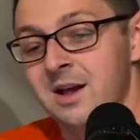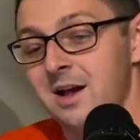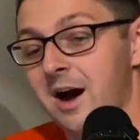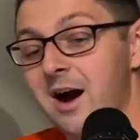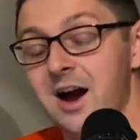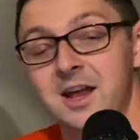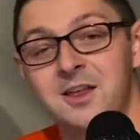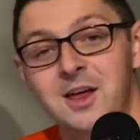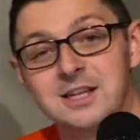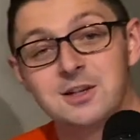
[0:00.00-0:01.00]
All right,
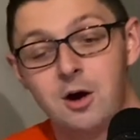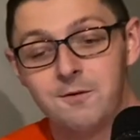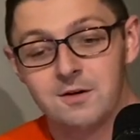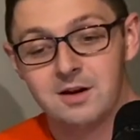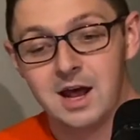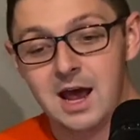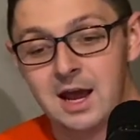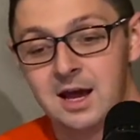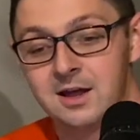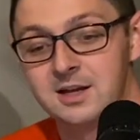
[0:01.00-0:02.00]
that's all for today.
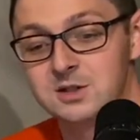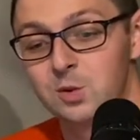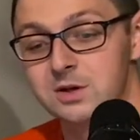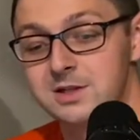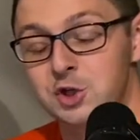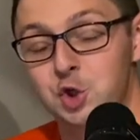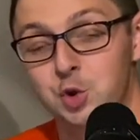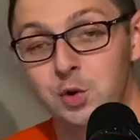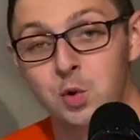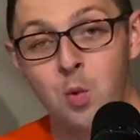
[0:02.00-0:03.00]
This was
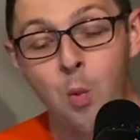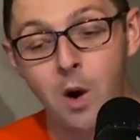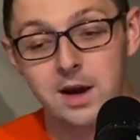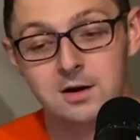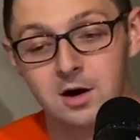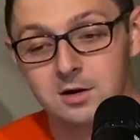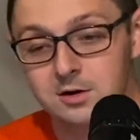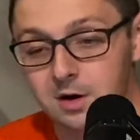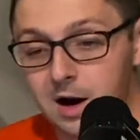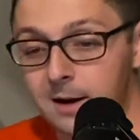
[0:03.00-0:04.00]
True White Collar
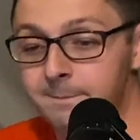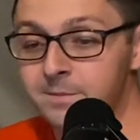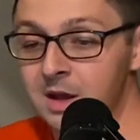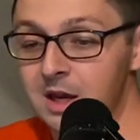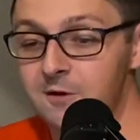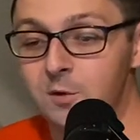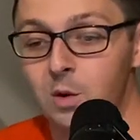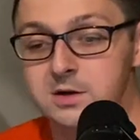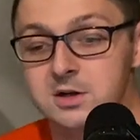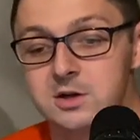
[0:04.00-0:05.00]
Crime. If you're
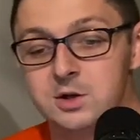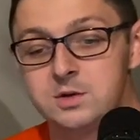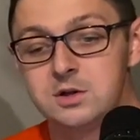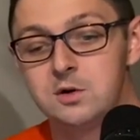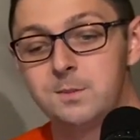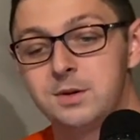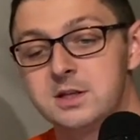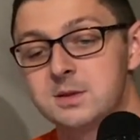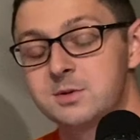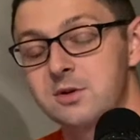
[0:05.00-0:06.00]
watching on YouTube,
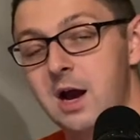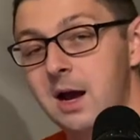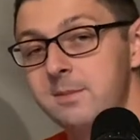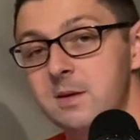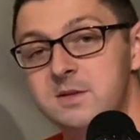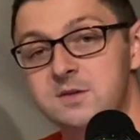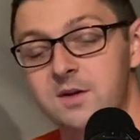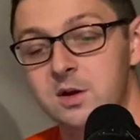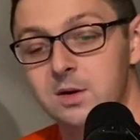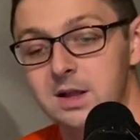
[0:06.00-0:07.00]
please subscribe, give this
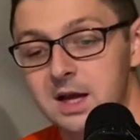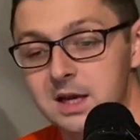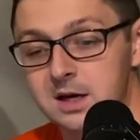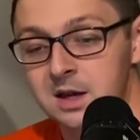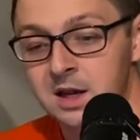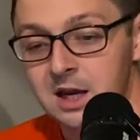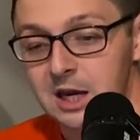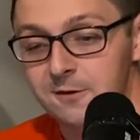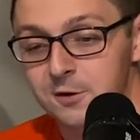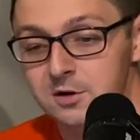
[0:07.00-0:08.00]
video a like.
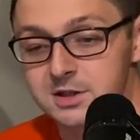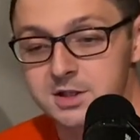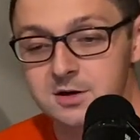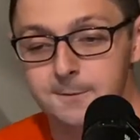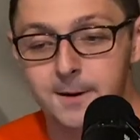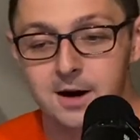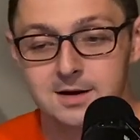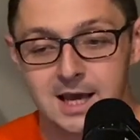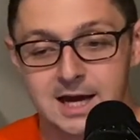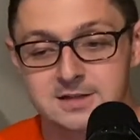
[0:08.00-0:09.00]
If you're listening to the
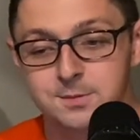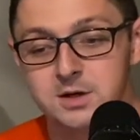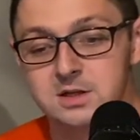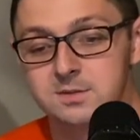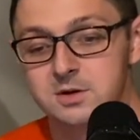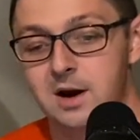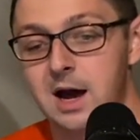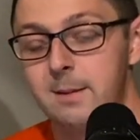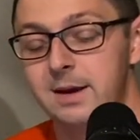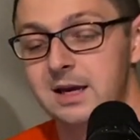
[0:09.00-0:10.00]
podcast, please
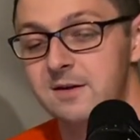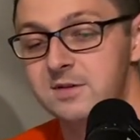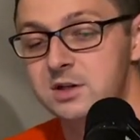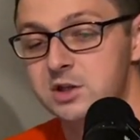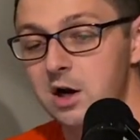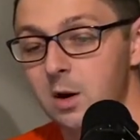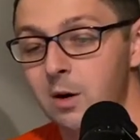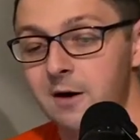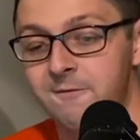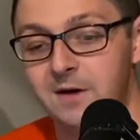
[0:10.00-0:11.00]
subscribe and give this
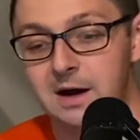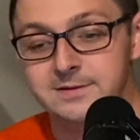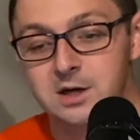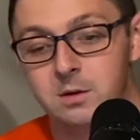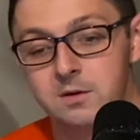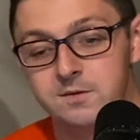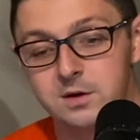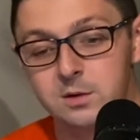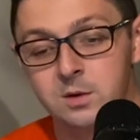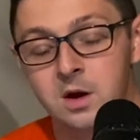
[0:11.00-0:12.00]
show a 5-star
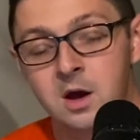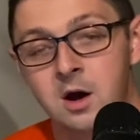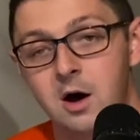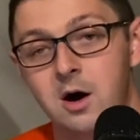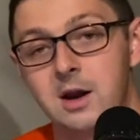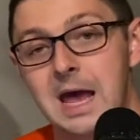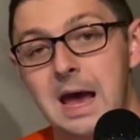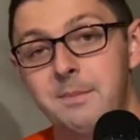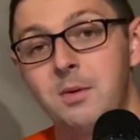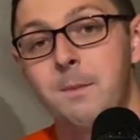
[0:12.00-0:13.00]
review on
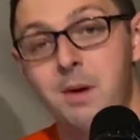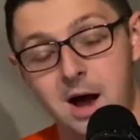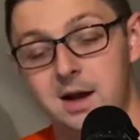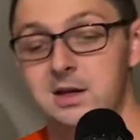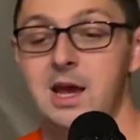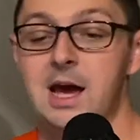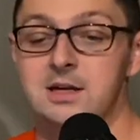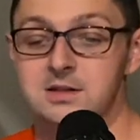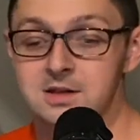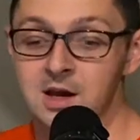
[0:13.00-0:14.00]
Apple
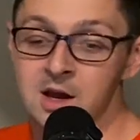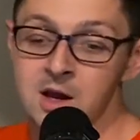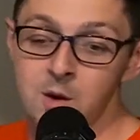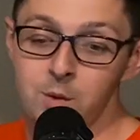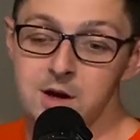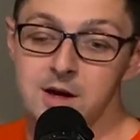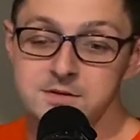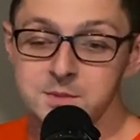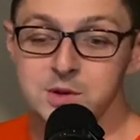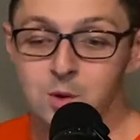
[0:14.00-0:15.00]
Podcasts. We did have
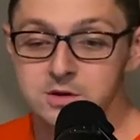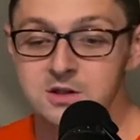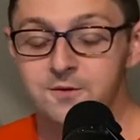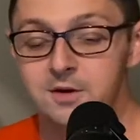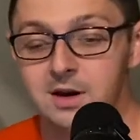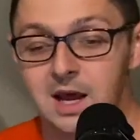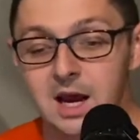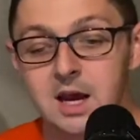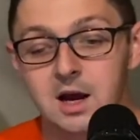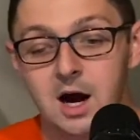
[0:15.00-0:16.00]
some sources for
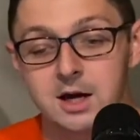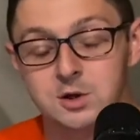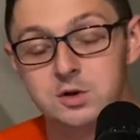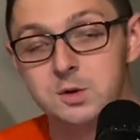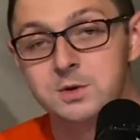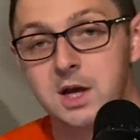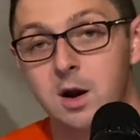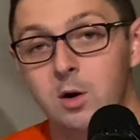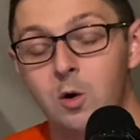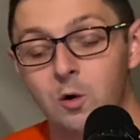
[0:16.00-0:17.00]
today. YouTube
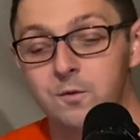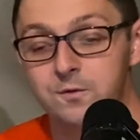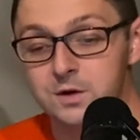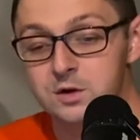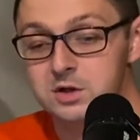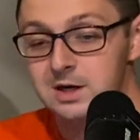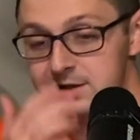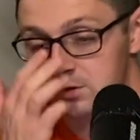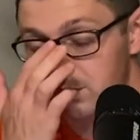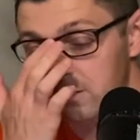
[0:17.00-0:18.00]
channel Cold Fusion has
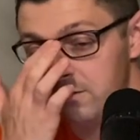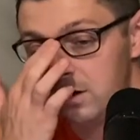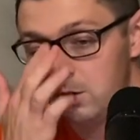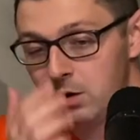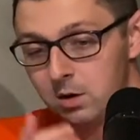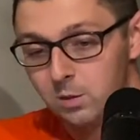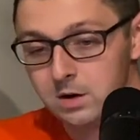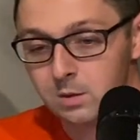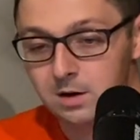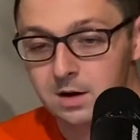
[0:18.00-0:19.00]
a great video on
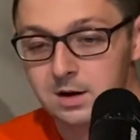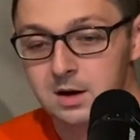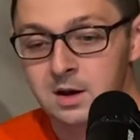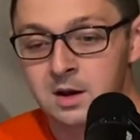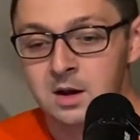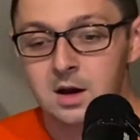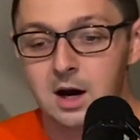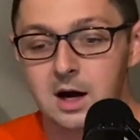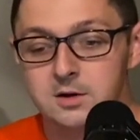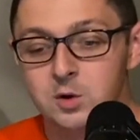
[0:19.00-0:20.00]
WeWork.
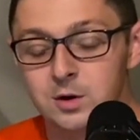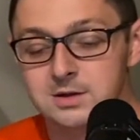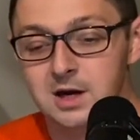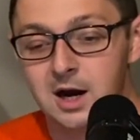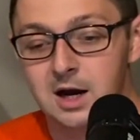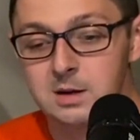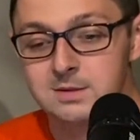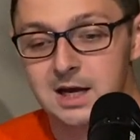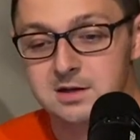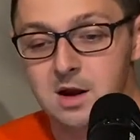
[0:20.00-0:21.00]
New York Times
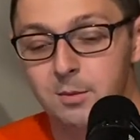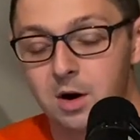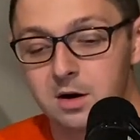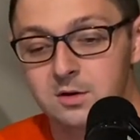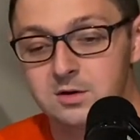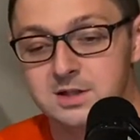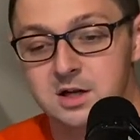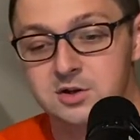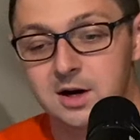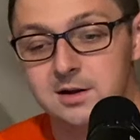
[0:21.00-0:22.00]
has a couple articles I'll
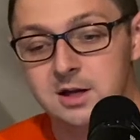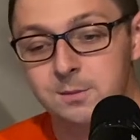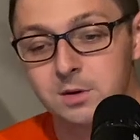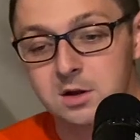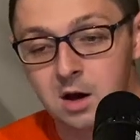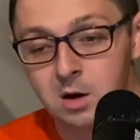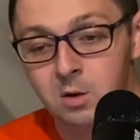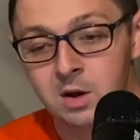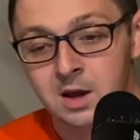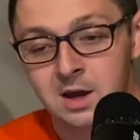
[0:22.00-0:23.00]
try to link
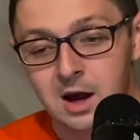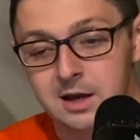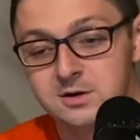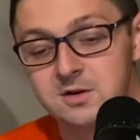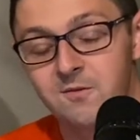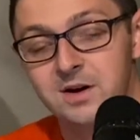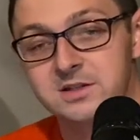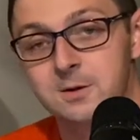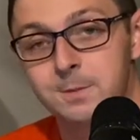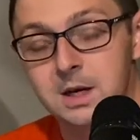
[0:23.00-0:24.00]
below. I used
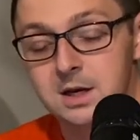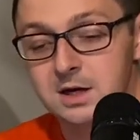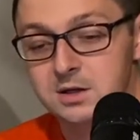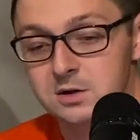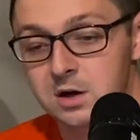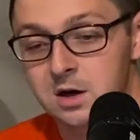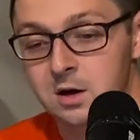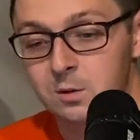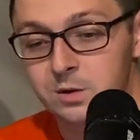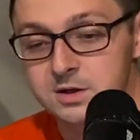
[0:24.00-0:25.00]
Investopedia as
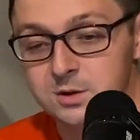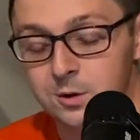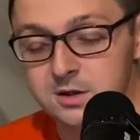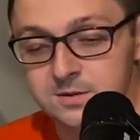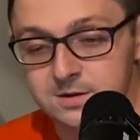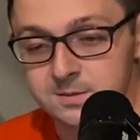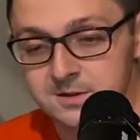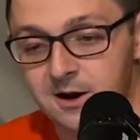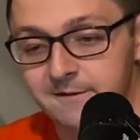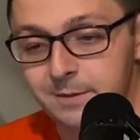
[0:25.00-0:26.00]
a resource for some
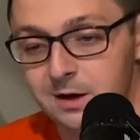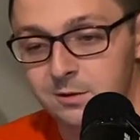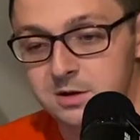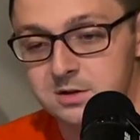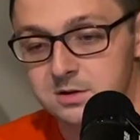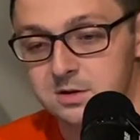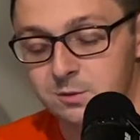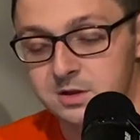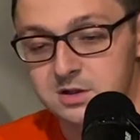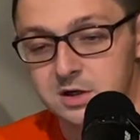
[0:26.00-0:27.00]
SoftBank
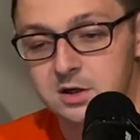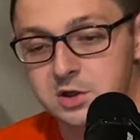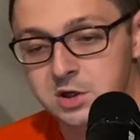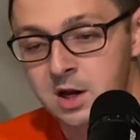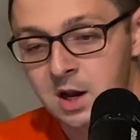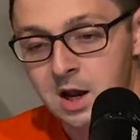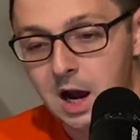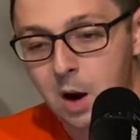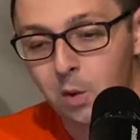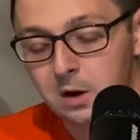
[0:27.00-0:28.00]
research.
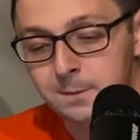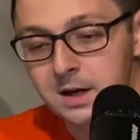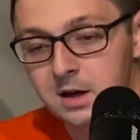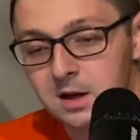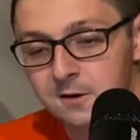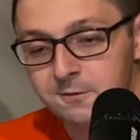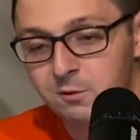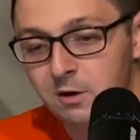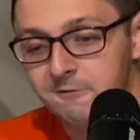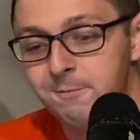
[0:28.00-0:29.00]
Wikipedia for
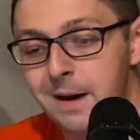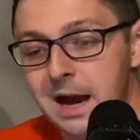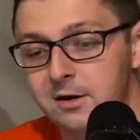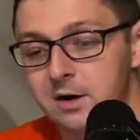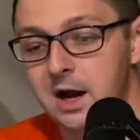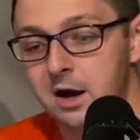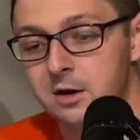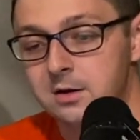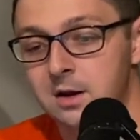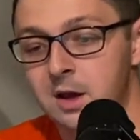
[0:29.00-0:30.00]
rough
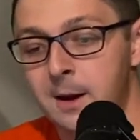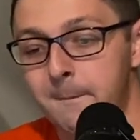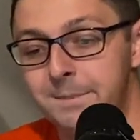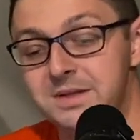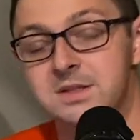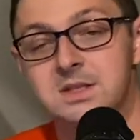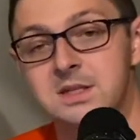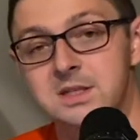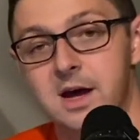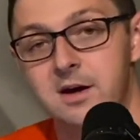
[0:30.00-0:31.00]
background. Business
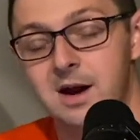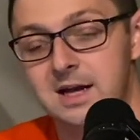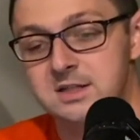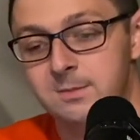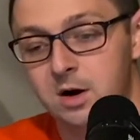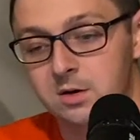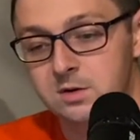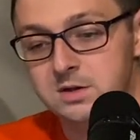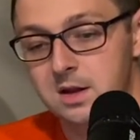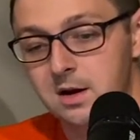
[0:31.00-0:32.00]
Insider had some
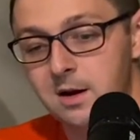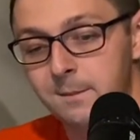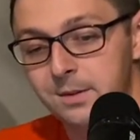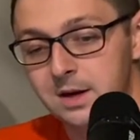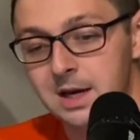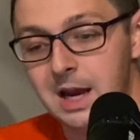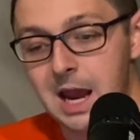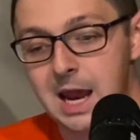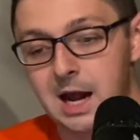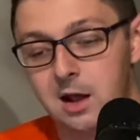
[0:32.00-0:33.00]
articles on the company,
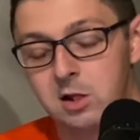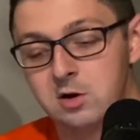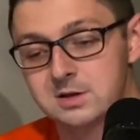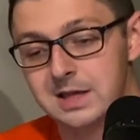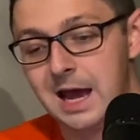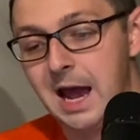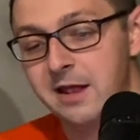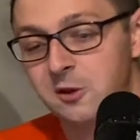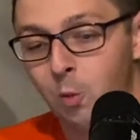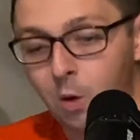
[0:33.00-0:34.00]
and I looked
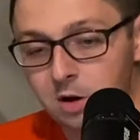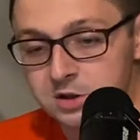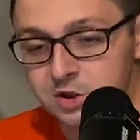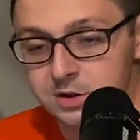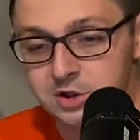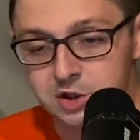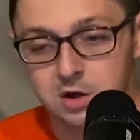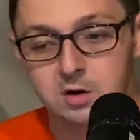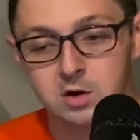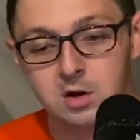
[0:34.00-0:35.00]
at the Wall Street
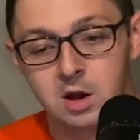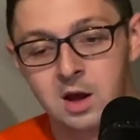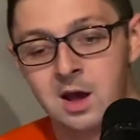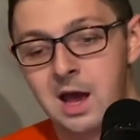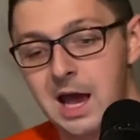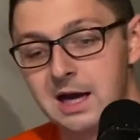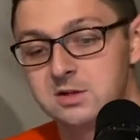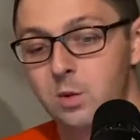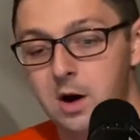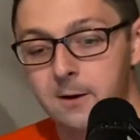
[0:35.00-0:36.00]
Journal as
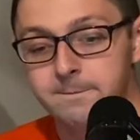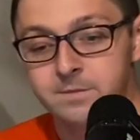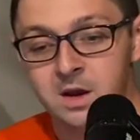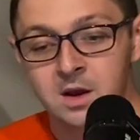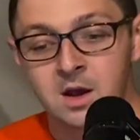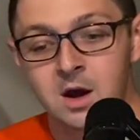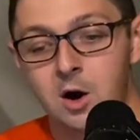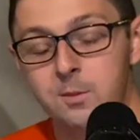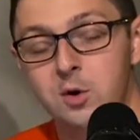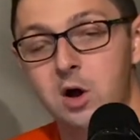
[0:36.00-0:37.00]
well.
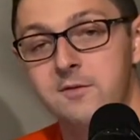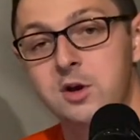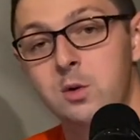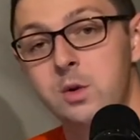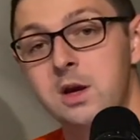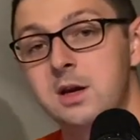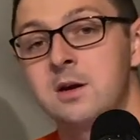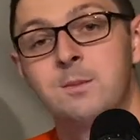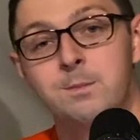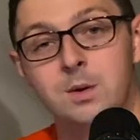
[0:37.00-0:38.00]
Hope you all have a good week.
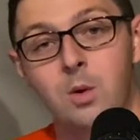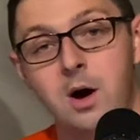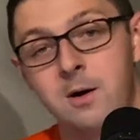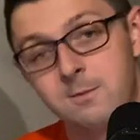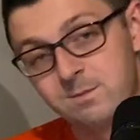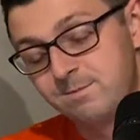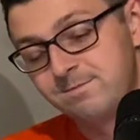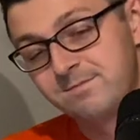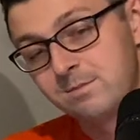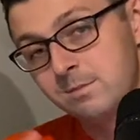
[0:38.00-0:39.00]
Be well.
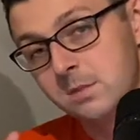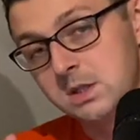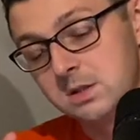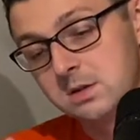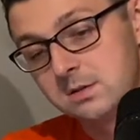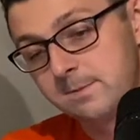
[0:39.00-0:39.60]
Peace.